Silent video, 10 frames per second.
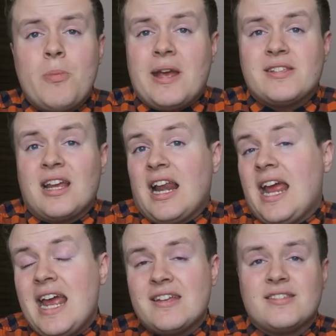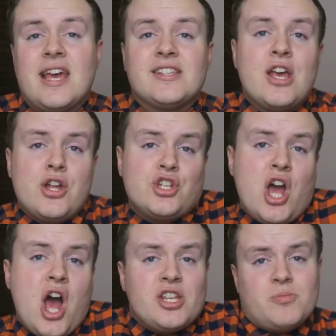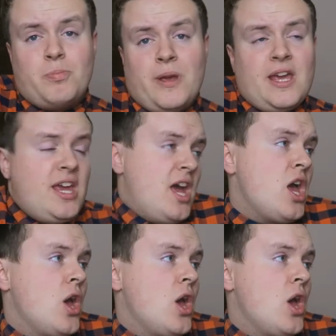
basically. It says, just be